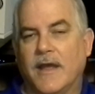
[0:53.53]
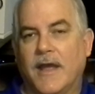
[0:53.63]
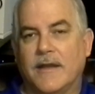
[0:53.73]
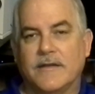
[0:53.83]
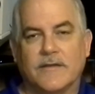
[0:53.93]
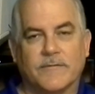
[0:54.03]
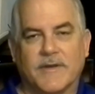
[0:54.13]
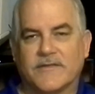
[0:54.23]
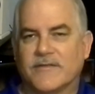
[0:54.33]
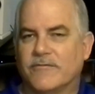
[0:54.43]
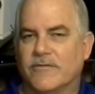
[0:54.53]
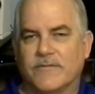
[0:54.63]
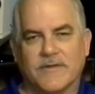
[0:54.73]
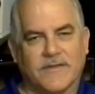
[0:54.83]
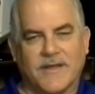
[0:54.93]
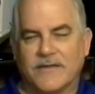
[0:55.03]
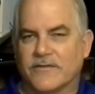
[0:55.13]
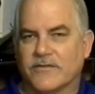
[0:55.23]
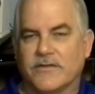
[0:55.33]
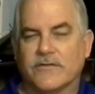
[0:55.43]
and you may say, well, things
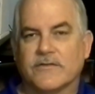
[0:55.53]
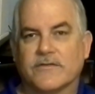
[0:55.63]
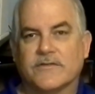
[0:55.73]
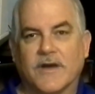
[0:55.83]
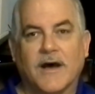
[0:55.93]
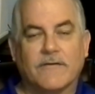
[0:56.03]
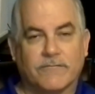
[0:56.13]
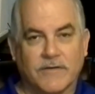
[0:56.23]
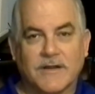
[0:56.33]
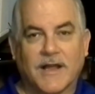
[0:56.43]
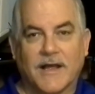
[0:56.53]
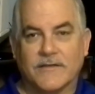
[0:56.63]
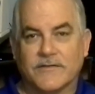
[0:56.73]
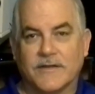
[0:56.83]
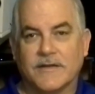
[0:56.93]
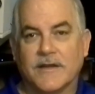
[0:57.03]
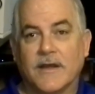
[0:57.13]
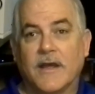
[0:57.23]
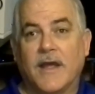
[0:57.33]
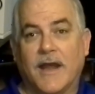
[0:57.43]
are still just tough. Realize that
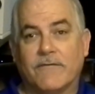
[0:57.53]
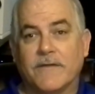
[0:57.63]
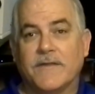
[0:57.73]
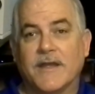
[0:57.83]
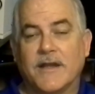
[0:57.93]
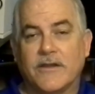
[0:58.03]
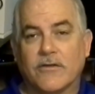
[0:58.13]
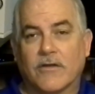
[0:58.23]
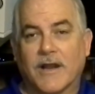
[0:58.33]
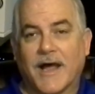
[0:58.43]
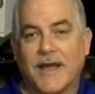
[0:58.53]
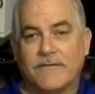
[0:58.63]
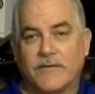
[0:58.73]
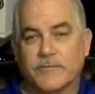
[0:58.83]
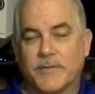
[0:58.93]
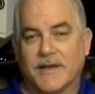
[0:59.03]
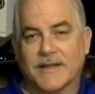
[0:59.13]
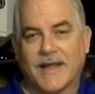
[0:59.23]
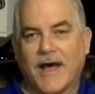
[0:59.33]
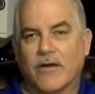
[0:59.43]
everything in your life has been
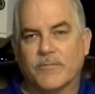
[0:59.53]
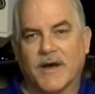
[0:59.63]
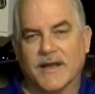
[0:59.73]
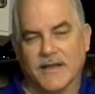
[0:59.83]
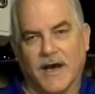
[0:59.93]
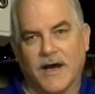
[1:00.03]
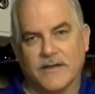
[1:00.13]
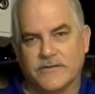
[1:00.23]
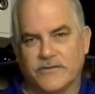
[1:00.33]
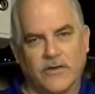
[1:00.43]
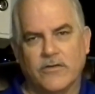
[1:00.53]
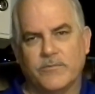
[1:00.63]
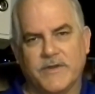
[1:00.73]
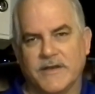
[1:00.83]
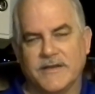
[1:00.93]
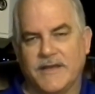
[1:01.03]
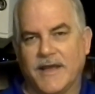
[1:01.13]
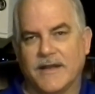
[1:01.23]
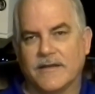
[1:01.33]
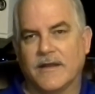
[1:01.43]
allowed by God. Job didn't
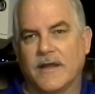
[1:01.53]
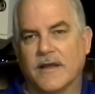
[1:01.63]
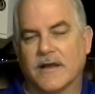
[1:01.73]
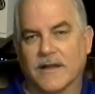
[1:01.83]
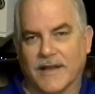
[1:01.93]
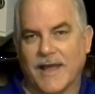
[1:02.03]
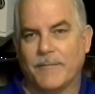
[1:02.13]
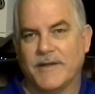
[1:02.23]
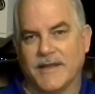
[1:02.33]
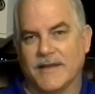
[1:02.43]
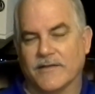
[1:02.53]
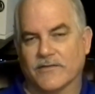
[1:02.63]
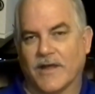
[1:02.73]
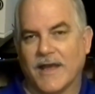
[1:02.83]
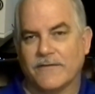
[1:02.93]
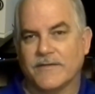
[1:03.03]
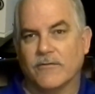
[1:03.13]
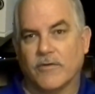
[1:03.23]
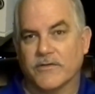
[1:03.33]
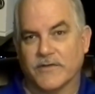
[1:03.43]
get calamity in his life that
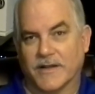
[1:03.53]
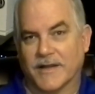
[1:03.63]
wasn't